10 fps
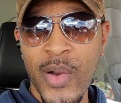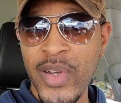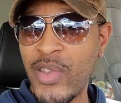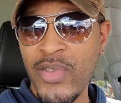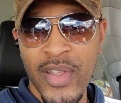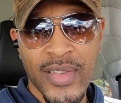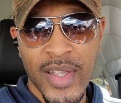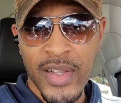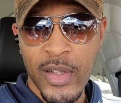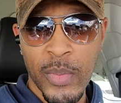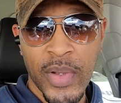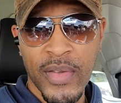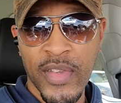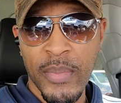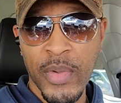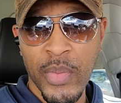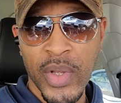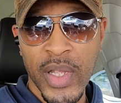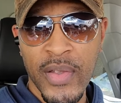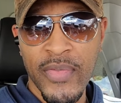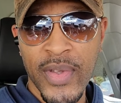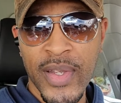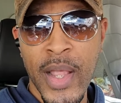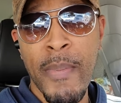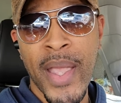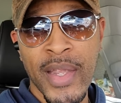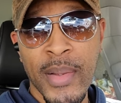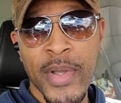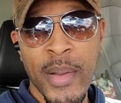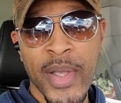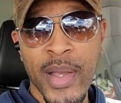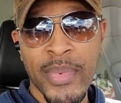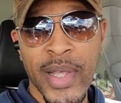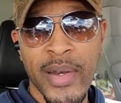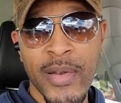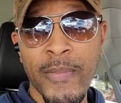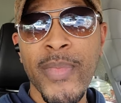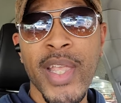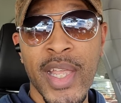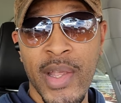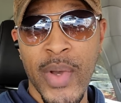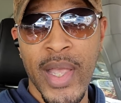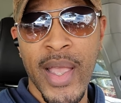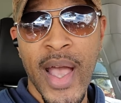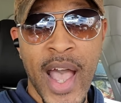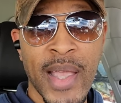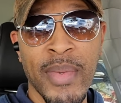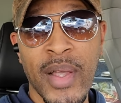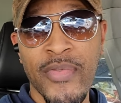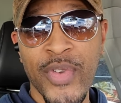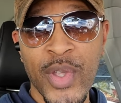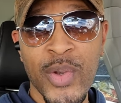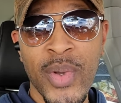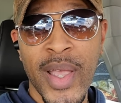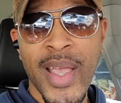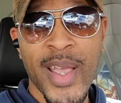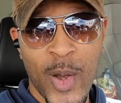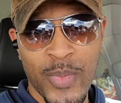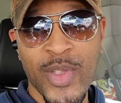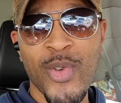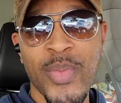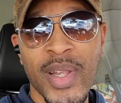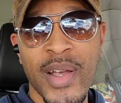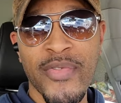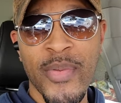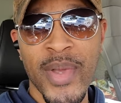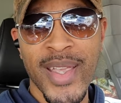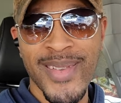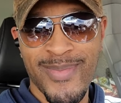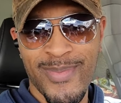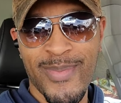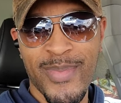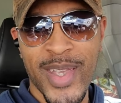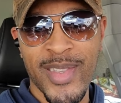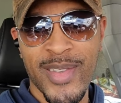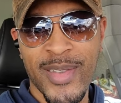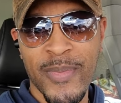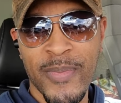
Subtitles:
or did you just get a little bit of symptom relief that may end up coming up later? Anyway, I am love for you, and hope that you'll be love for me. Peace.